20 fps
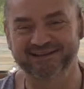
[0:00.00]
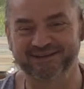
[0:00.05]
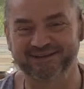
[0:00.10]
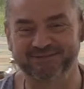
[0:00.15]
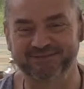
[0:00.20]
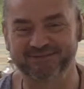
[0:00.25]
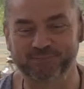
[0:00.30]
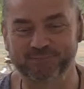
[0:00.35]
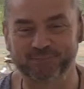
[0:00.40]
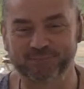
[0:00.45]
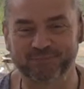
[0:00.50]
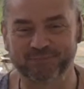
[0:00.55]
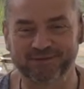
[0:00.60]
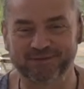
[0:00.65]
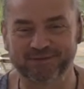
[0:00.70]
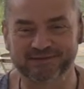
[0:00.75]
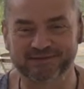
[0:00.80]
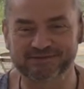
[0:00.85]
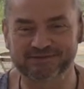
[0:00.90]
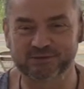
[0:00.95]

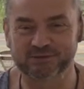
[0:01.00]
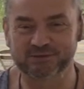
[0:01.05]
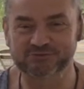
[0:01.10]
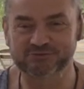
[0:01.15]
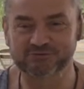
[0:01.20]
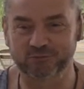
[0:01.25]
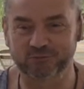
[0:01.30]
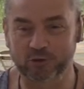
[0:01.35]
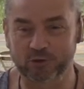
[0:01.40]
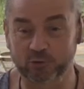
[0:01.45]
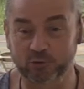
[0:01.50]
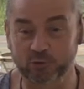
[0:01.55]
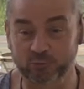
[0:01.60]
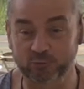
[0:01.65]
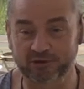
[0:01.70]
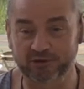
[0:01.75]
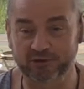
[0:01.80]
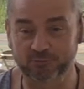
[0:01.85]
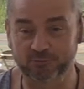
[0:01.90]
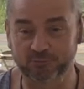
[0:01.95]

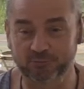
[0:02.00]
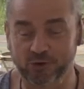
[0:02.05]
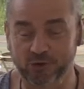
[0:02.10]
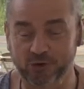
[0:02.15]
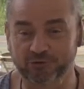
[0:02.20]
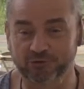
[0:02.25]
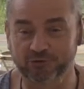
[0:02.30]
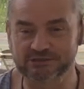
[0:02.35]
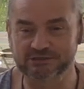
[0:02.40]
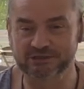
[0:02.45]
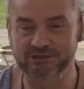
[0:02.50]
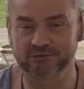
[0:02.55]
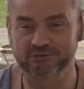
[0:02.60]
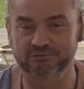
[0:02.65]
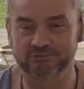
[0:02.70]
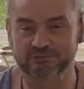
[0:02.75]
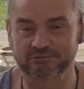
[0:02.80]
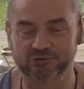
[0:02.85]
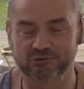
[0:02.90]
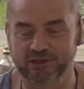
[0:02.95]
it'll be appropriate
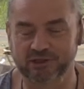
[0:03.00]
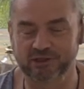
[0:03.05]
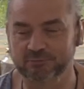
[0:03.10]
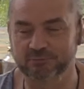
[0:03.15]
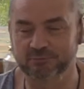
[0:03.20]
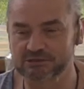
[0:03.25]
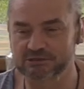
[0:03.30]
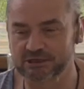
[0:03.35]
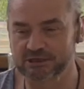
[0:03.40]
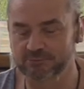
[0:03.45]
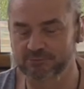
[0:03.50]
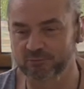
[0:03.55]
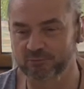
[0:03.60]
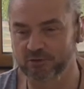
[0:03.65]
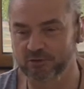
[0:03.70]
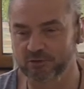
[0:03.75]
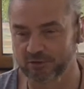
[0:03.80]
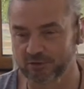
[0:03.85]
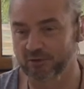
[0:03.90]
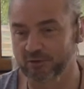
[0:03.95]
to do that. But
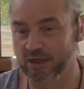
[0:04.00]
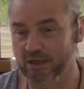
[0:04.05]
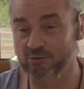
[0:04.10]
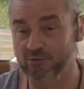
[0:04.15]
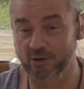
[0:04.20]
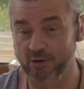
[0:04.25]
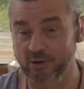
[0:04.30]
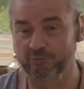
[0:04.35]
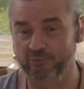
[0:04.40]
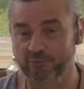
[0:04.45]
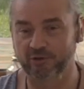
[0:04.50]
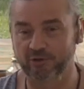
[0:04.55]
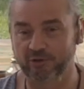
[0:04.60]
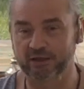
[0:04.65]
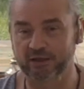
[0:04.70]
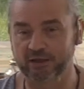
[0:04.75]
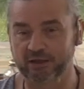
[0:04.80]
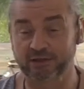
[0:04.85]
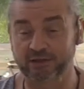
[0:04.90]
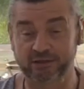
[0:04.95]
at the moment,
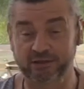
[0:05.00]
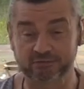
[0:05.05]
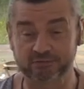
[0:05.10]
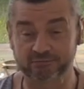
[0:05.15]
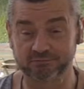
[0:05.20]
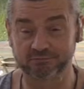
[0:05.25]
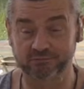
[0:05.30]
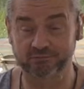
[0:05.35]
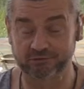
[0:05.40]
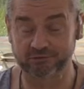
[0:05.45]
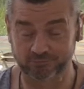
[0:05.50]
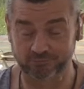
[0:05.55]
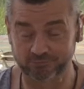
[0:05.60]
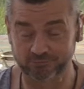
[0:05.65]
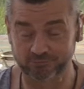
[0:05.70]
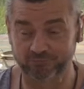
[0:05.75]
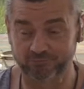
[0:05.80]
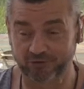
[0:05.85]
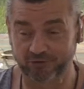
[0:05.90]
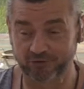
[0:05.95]
they're
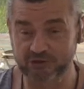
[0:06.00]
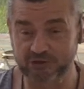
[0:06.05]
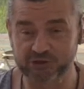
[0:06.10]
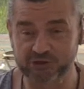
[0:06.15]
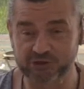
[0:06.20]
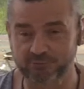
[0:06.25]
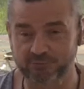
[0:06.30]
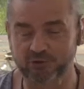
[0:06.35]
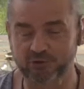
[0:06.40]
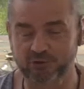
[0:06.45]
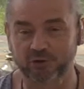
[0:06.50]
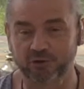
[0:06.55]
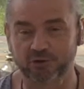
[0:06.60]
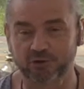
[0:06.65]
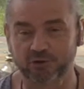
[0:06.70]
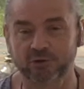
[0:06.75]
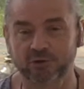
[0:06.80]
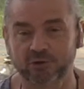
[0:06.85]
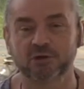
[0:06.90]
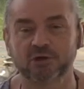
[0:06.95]
very cheap. You
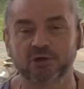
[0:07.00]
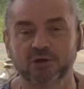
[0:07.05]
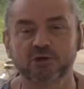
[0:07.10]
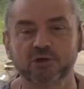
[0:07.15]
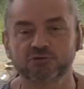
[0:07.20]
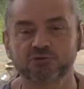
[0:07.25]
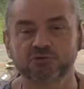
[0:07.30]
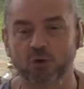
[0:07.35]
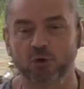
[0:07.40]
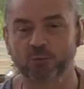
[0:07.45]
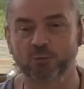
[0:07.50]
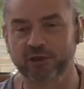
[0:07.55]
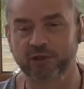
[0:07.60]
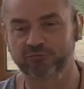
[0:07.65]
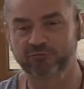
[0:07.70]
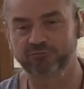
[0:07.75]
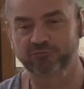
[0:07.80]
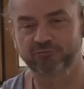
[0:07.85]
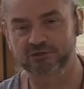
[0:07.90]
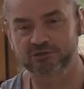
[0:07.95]
can drop
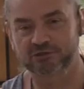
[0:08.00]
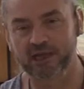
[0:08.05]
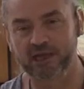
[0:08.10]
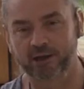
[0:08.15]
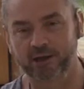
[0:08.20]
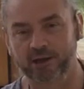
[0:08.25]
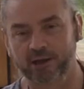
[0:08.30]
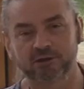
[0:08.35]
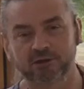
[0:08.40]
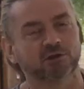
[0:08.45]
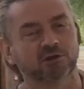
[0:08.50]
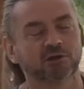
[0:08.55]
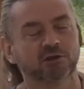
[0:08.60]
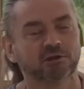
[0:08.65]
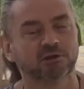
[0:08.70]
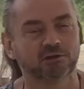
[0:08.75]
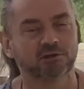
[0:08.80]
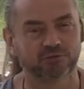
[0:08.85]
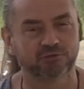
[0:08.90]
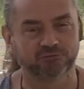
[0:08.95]
in for a tenner
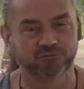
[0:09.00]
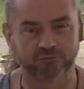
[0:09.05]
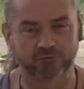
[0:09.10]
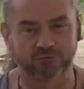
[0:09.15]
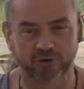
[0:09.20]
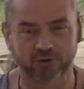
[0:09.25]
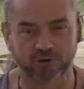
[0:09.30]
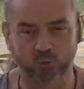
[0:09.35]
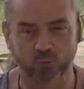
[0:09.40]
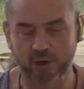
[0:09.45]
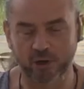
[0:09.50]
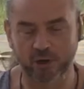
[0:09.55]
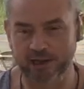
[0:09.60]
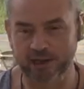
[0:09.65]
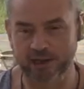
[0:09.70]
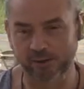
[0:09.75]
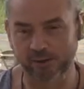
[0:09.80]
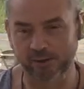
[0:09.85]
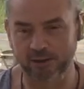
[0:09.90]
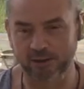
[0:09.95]
for a
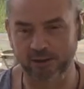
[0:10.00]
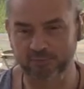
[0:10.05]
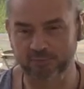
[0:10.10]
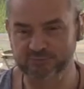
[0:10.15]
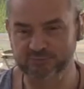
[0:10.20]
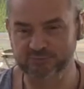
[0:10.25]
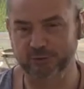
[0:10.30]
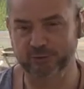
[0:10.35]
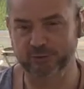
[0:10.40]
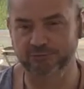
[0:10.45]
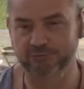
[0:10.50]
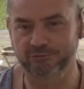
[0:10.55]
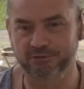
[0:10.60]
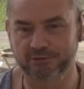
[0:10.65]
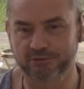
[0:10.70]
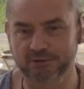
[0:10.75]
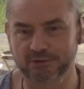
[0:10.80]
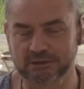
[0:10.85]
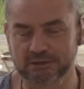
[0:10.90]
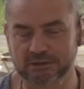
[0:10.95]
one-hour bespoke
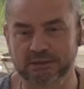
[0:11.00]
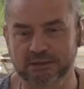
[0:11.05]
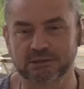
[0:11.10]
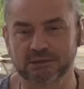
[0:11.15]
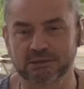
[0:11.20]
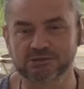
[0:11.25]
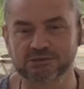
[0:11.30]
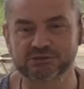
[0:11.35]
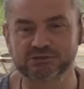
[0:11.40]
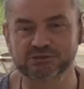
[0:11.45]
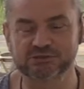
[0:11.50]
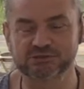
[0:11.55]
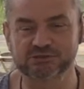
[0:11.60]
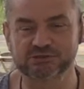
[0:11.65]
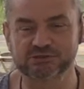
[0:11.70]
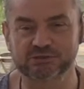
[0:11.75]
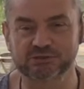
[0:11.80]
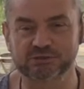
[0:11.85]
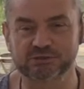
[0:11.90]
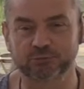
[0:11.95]

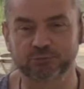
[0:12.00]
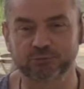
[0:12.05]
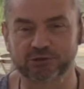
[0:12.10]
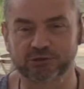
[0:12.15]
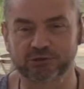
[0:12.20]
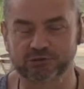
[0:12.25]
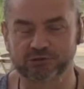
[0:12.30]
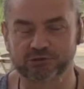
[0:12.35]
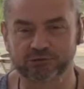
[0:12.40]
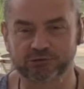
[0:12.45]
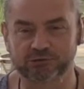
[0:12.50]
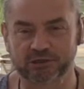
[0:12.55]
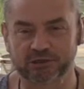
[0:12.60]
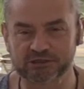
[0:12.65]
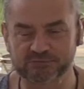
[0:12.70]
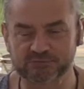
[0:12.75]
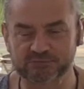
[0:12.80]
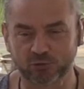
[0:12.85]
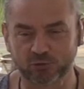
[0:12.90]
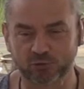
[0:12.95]
class with
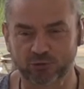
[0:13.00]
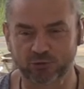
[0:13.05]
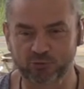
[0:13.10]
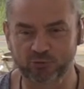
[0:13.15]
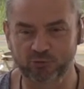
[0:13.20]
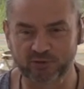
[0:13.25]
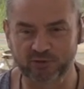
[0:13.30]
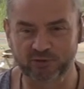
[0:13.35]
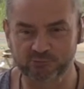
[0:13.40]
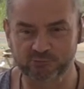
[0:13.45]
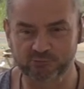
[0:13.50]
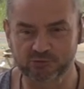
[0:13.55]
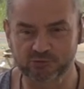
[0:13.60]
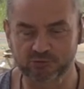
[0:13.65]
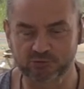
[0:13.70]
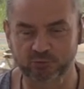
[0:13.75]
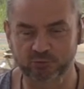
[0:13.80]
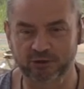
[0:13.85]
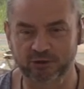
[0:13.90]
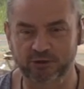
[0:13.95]
a small group of
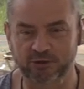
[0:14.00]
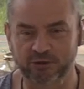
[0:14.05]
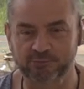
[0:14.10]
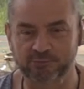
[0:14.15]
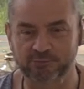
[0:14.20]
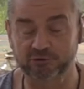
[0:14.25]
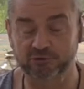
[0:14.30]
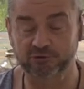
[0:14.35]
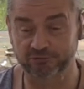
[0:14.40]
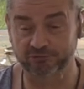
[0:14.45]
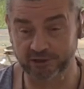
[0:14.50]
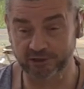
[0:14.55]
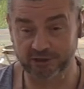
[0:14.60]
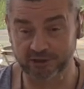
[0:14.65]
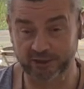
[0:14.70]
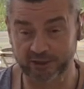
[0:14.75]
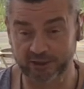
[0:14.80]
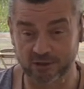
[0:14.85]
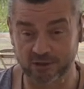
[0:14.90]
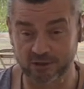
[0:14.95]
people where I'm
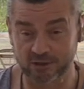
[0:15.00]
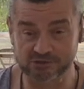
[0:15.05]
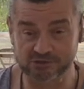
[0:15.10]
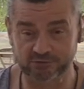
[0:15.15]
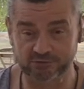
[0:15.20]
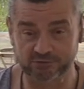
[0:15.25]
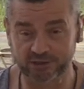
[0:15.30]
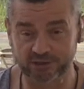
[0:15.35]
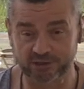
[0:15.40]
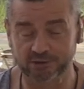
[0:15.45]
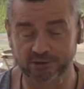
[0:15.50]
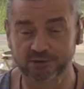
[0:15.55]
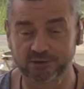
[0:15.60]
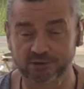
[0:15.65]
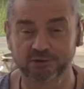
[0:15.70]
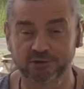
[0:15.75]
directly answering